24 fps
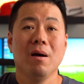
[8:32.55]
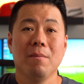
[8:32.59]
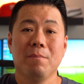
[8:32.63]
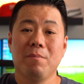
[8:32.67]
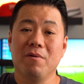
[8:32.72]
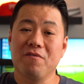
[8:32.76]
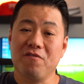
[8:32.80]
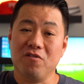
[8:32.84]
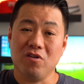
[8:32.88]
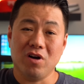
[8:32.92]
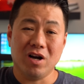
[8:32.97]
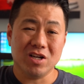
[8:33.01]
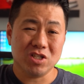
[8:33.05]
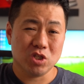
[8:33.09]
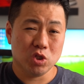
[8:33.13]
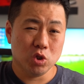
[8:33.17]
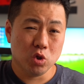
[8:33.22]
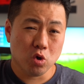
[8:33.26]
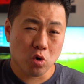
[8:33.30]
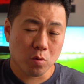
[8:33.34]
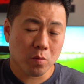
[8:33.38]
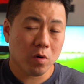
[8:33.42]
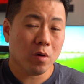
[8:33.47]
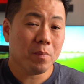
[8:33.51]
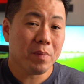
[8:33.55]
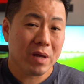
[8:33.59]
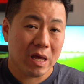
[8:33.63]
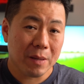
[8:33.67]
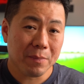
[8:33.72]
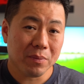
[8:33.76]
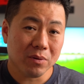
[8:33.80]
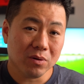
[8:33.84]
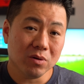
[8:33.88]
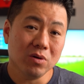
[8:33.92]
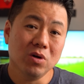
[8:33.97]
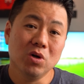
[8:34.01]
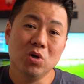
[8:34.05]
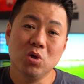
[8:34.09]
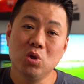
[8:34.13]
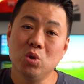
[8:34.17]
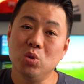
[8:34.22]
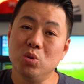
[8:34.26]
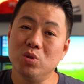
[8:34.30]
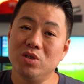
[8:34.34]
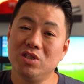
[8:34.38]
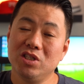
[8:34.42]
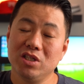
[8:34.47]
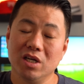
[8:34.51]
But for us normal people
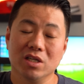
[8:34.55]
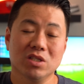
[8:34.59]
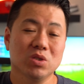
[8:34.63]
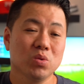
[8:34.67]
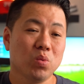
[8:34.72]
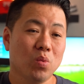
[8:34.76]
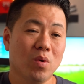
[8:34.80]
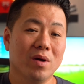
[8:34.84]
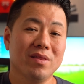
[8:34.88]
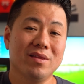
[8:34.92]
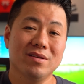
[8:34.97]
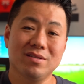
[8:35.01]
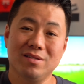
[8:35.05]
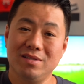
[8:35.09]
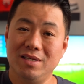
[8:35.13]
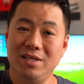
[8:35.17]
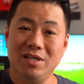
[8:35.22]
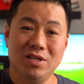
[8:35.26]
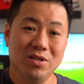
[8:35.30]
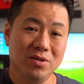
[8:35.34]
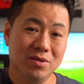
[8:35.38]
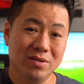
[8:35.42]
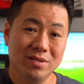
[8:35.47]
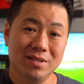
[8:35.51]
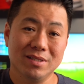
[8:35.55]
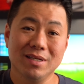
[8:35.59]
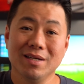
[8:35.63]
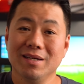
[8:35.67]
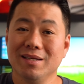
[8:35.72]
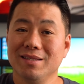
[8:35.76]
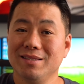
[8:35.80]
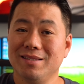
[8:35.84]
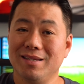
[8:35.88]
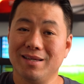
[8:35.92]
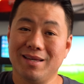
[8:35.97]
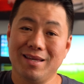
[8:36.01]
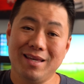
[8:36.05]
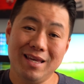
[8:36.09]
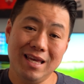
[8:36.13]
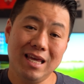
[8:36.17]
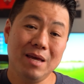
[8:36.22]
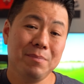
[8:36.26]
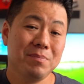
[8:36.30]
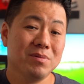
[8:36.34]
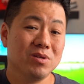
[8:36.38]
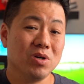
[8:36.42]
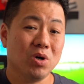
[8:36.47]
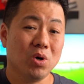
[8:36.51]
who just want the sneakers to
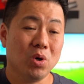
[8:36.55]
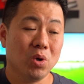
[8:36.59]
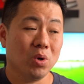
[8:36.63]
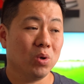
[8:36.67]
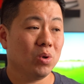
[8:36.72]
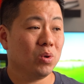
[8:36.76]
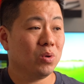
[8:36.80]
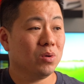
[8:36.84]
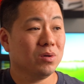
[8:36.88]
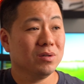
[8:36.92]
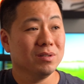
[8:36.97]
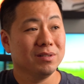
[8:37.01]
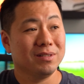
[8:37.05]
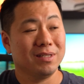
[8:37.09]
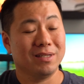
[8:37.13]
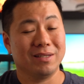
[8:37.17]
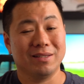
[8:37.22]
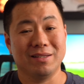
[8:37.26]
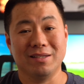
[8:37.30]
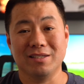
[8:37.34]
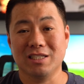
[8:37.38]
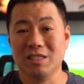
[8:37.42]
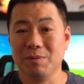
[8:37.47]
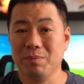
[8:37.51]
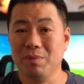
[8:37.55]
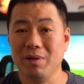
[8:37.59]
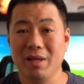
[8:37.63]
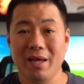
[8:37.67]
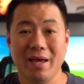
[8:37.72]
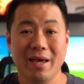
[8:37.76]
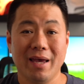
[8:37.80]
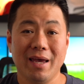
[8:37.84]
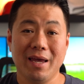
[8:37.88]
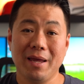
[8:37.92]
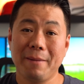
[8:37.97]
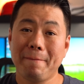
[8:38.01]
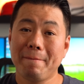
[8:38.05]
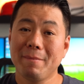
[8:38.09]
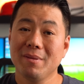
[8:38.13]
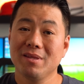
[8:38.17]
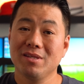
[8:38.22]
keep, to hold, to display,